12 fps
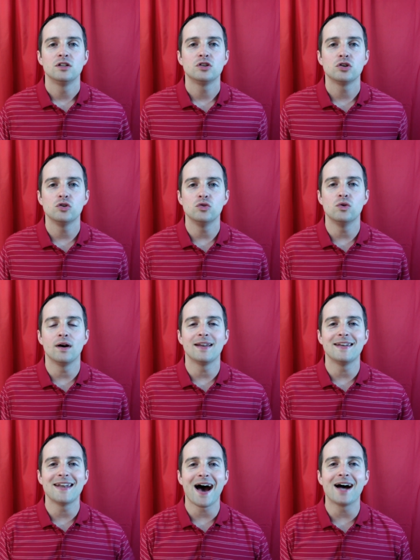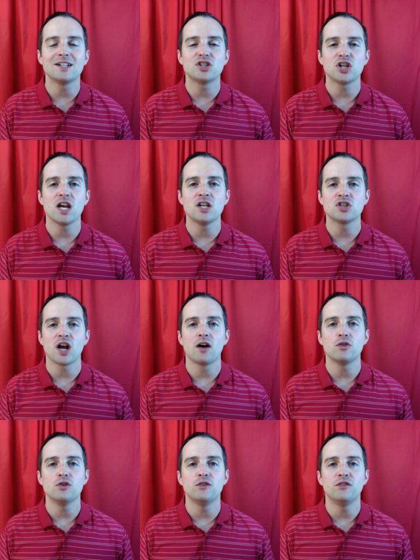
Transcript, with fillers: to not change how you